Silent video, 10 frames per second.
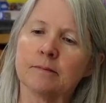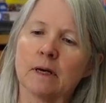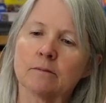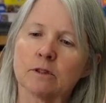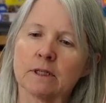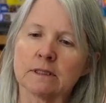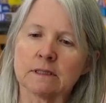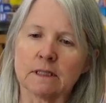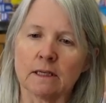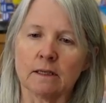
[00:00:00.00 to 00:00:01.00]
I'm trying to
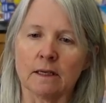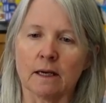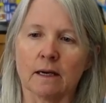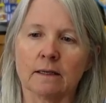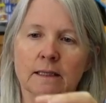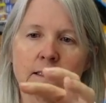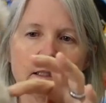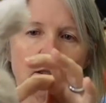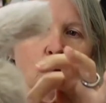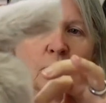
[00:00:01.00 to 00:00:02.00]
see. Yeah, his
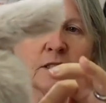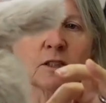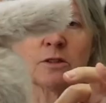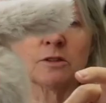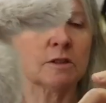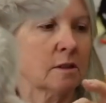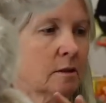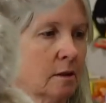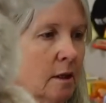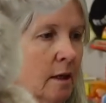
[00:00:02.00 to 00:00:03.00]
little whiskers
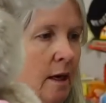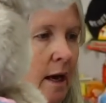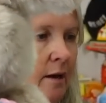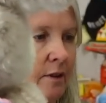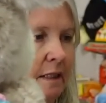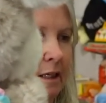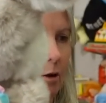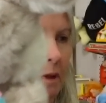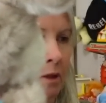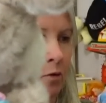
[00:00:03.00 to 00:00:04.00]
have a little
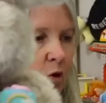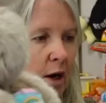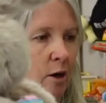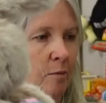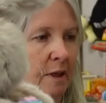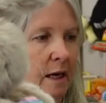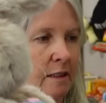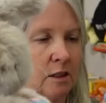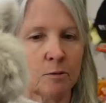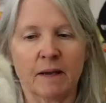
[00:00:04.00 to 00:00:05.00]
bit of wear, but not
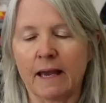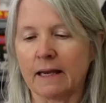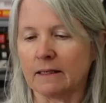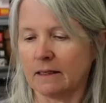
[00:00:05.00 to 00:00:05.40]
so bad.